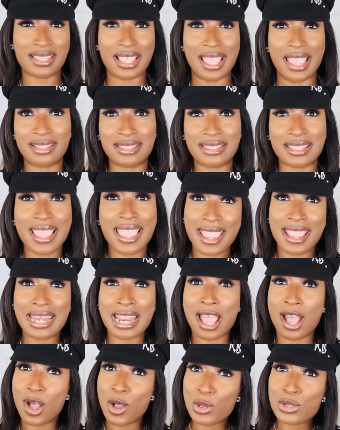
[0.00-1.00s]
set and
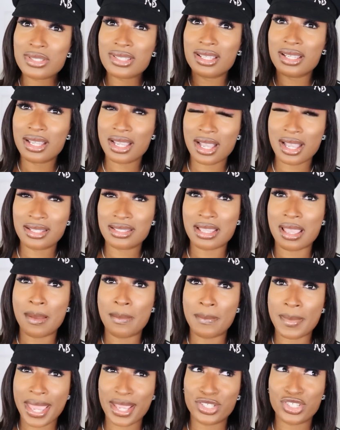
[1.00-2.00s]
I also got a
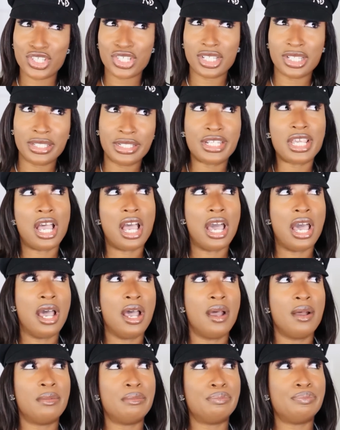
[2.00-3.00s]
matching
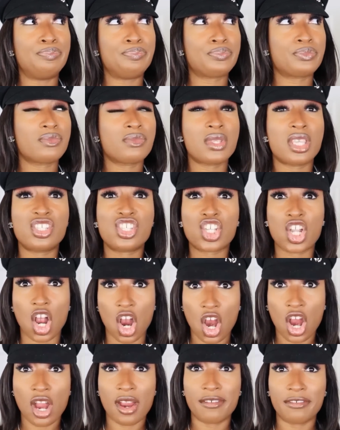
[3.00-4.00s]
um,
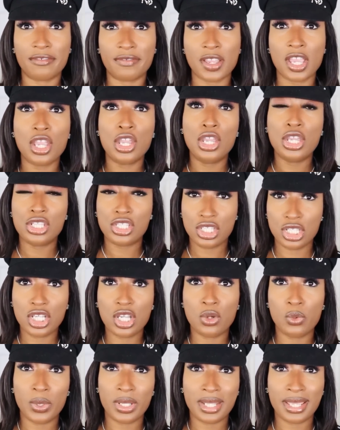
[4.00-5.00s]
scarf to
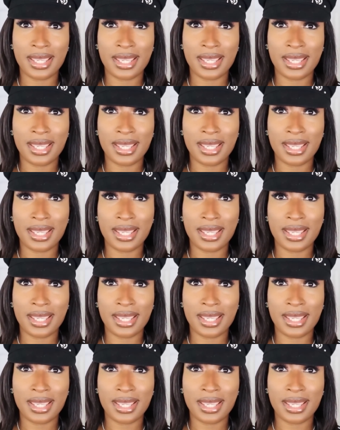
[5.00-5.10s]
go with